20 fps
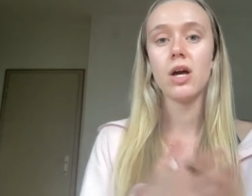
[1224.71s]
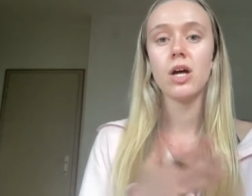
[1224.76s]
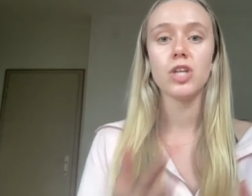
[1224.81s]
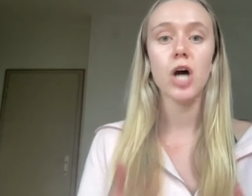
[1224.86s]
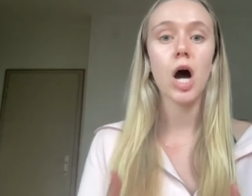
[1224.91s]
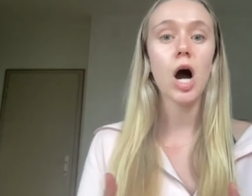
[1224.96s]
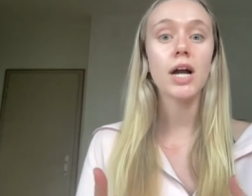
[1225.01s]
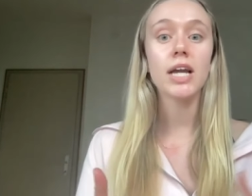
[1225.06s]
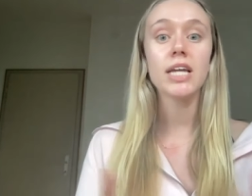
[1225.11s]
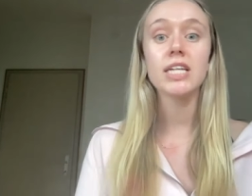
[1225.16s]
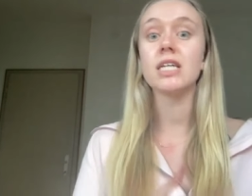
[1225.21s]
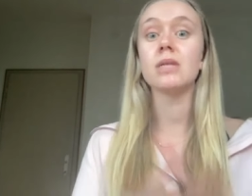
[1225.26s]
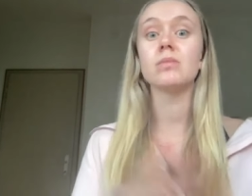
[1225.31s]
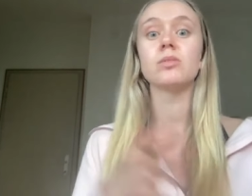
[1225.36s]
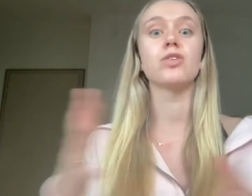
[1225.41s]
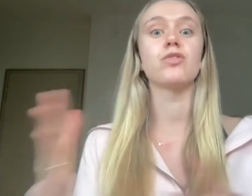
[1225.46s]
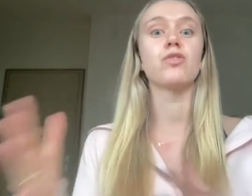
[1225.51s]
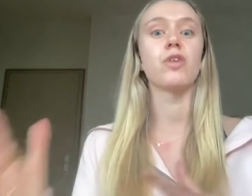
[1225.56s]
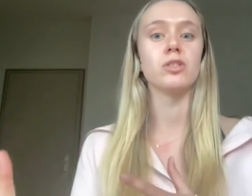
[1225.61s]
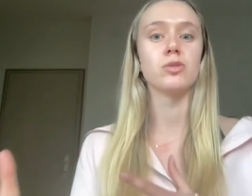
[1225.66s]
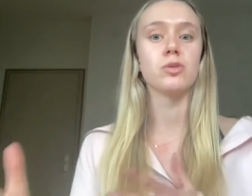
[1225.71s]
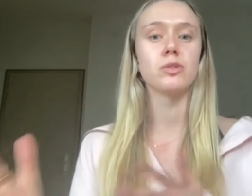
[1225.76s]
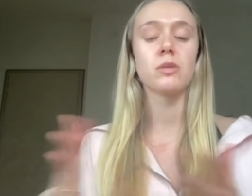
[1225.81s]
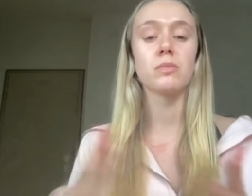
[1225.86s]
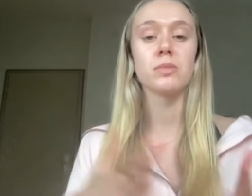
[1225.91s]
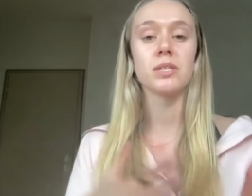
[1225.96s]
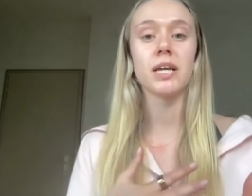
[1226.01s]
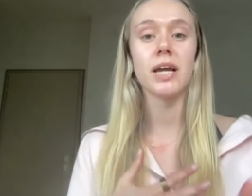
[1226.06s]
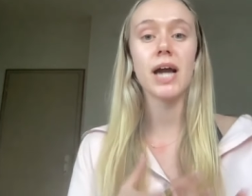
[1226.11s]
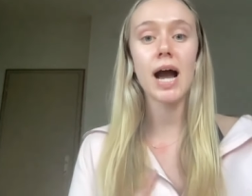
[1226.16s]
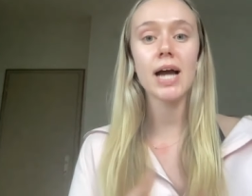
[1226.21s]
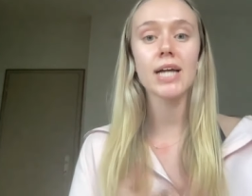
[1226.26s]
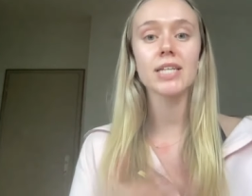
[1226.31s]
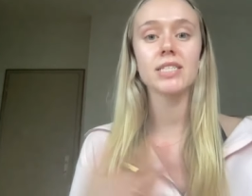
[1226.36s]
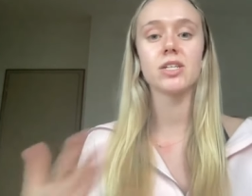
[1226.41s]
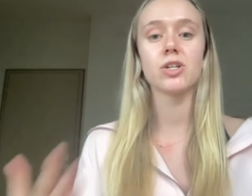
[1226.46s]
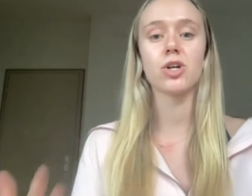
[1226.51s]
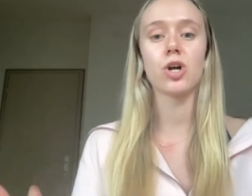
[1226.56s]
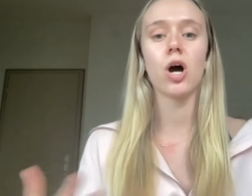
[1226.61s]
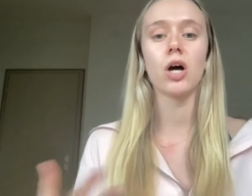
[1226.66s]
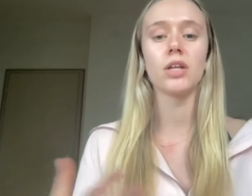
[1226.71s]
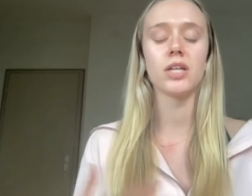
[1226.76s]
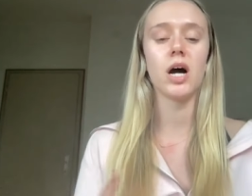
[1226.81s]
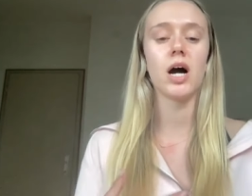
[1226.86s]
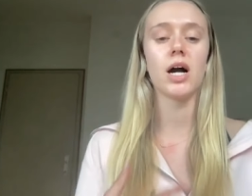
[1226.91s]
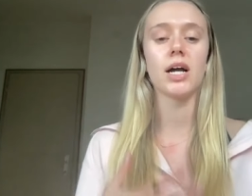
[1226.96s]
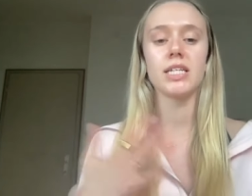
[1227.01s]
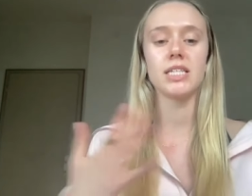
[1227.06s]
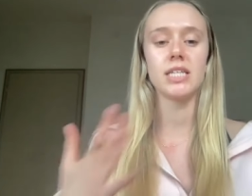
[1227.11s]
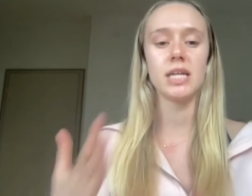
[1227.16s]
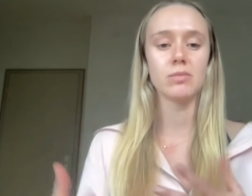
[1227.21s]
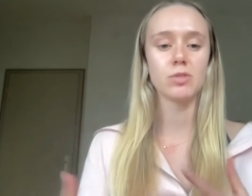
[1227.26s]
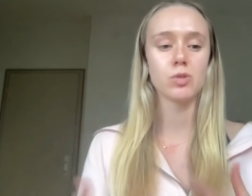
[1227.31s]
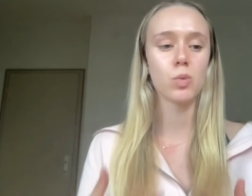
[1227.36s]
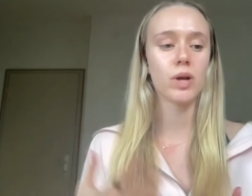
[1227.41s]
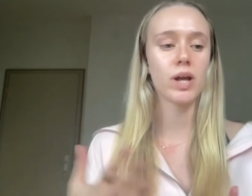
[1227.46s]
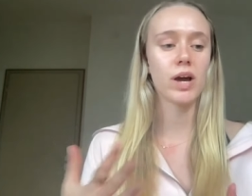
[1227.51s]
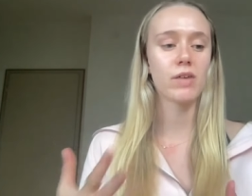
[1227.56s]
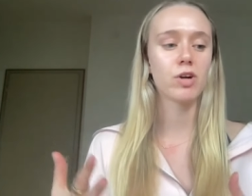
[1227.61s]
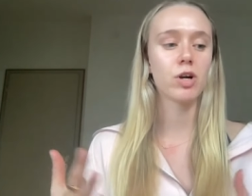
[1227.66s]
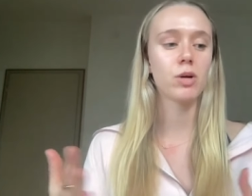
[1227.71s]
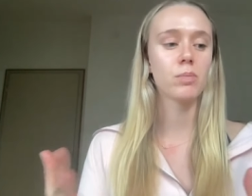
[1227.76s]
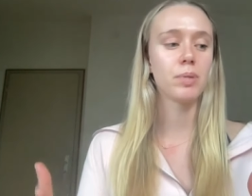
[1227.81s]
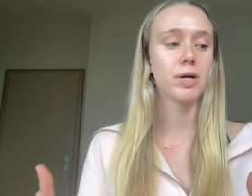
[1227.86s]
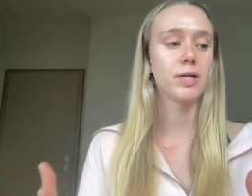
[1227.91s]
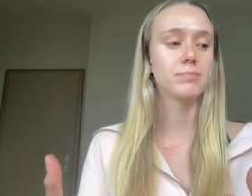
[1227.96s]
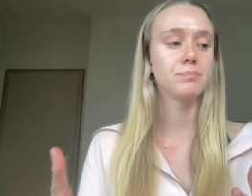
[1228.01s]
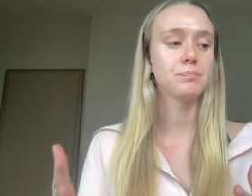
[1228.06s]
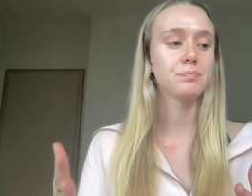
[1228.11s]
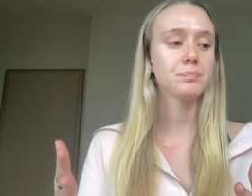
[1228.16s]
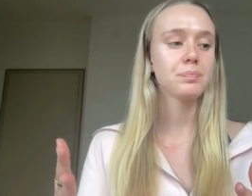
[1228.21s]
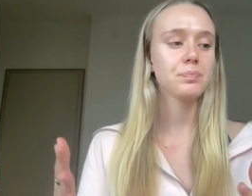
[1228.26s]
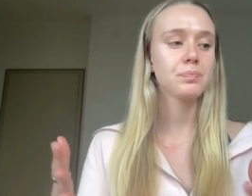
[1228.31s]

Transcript: the hockey teams or friends with some of the guys that are on the hockey teams, whatever. But